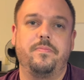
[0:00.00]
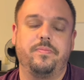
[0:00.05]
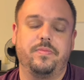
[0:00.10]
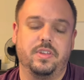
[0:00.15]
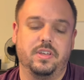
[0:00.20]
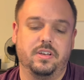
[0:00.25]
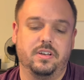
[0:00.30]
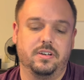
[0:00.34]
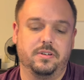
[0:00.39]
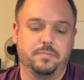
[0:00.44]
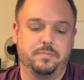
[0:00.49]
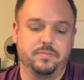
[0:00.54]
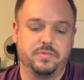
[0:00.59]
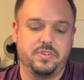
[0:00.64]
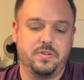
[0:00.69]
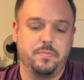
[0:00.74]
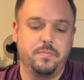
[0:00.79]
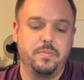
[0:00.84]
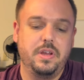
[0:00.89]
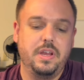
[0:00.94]

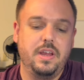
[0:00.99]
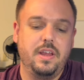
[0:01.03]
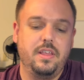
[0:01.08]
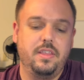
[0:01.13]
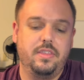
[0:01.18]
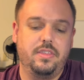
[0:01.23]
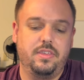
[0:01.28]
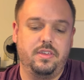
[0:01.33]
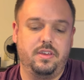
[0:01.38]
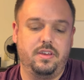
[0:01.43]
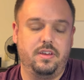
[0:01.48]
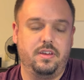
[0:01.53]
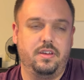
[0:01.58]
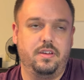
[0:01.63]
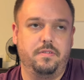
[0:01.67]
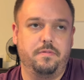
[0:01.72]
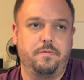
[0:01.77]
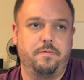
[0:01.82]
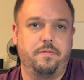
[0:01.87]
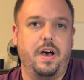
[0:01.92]
to me
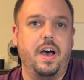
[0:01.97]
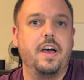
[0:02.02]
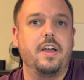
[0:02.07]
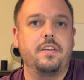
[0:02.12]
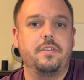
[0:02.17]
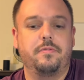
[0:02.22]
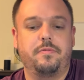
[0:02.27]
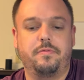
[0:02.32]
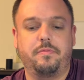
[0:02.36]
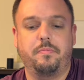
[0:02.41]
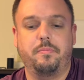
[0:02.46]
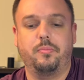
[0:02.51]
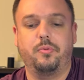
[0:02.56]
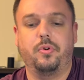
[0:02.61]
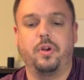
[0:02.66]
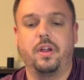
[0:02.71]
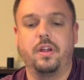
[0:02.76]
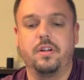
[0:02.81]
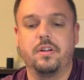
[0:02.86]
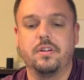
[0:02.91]
the 5
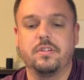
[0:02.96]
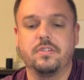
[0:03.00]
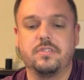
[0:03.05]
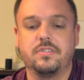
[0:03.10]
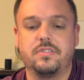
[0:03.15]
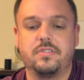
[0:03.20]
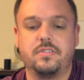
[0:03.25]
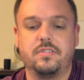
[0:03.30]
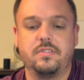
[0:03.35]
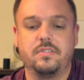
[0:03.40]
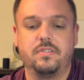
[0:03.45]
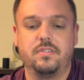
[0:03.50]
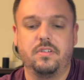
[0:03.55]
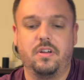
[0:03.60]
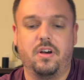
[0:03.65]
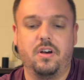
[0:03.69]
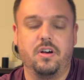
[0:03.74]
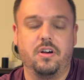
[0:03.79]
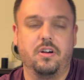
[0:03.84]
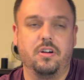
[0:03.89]
Praetors
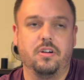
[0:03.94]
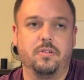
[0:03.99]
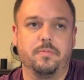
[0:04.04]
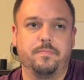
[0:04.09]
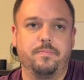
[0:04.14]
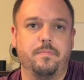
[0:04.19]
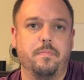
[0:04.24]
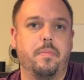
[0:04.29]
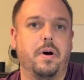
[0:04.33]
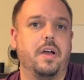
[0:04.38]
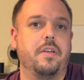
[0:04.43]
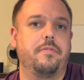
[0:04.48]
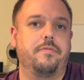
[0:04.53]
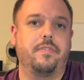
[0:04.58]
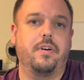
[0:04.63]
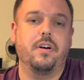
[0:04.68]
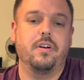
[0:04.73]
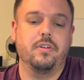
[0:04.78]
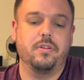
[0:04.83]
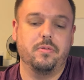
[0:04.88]
are by
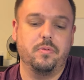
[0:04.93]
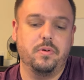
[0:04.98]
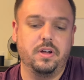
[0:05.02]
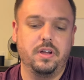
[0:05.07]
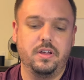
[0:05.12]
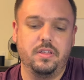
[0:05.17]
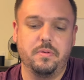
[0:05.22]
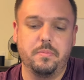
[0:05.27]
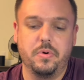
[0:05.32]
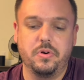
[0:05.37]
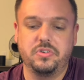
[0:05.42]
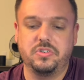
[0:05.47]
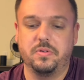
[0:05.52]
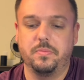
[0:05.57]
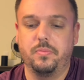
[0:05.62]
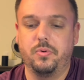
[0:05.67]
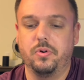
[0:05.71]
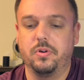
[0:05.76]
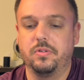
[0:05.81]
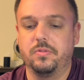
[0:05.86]
far and away the most
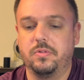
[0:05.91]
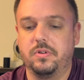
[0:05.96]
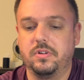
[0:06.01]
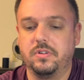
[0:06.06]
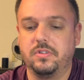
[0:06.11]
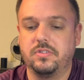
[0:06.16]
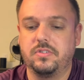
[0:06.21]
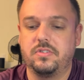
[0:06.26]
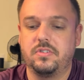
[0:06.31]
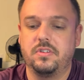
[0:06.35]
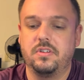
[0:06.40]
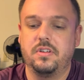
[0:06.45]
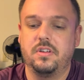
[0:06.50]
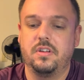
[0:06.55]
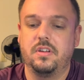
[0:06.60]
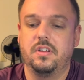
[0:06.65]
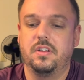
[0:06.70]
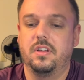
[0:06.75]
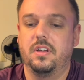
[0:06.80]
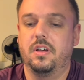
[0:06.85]
important ones.
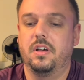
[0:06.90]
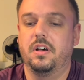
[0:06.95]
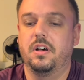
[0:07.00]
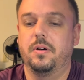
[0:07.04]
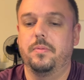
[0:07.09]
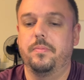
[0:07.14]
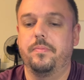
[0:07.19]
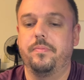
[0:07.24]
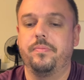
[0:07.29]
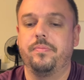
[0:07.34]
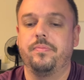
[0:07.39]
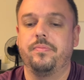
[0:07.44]
Man,